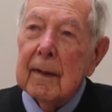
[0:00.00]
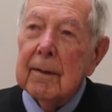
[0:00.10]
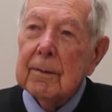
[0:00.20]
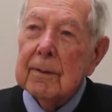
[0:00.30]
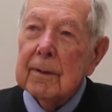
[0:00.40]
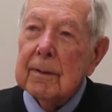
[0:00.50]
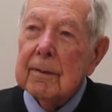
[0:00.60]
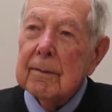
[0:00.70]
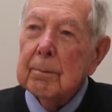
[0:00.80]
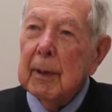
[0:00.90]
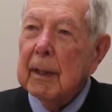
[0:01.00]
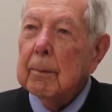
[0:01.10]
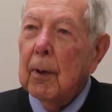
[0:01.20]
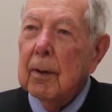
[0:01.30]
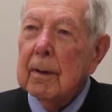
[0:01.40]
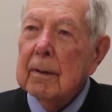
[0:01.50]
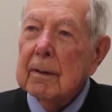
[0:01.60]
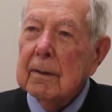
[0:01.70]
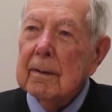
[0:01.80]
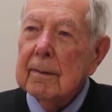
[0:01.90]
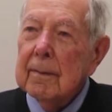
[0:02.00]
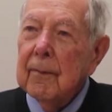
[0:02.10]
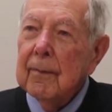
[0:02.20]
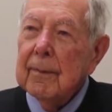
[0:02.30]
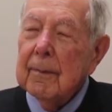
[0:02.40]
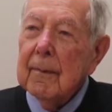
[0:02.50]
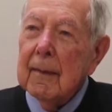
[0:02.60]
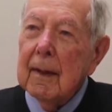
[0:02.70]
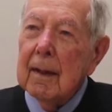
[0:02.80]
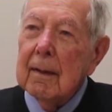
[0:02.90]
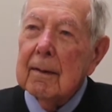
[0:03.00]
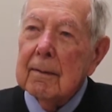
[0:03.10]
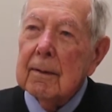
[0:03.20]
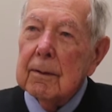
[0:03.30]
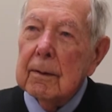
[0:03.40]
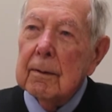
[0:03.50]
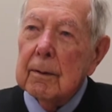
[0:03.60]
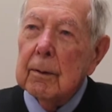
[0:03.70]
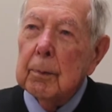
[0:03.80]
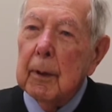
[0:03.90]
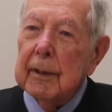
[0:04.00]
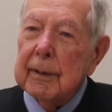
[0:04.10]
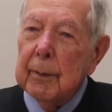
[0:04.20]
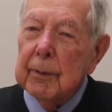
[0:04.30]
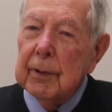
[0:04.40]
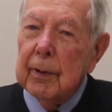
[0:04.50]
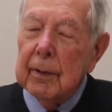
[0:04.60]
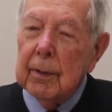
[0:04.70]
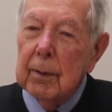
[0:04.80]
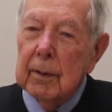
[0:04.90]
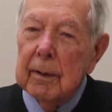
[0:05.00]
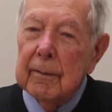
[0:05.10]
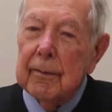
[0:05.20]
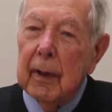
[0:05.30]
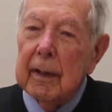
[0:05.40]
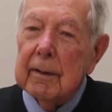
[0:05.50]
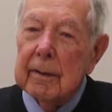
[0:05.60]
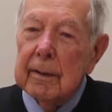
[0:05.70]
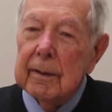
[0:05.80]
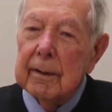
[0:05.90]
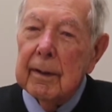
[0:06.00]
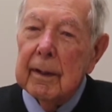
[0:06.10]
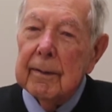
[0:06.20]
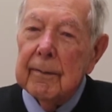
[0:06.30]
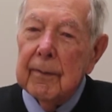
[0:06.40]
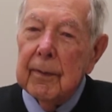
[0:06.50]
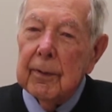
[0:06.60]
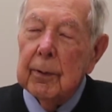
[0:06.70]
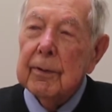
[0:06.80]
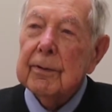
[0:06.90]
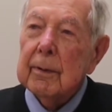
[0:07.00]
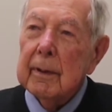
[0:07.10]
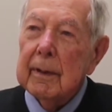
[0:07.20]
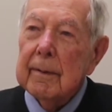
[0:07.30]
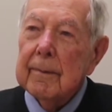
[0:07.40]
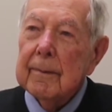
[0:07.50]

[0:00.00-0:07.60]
It was a ping pong and That's cool. a good place. It was on the corner of Franklin and uh, Third Street.